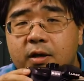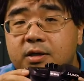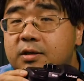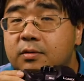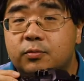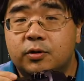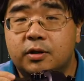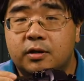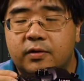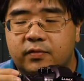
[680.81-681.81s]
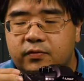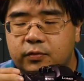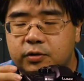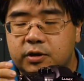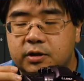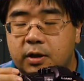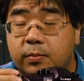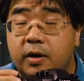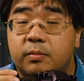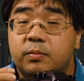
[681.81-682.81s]
I still really love the Fujis. I
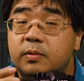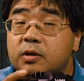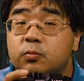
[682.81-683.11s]
probably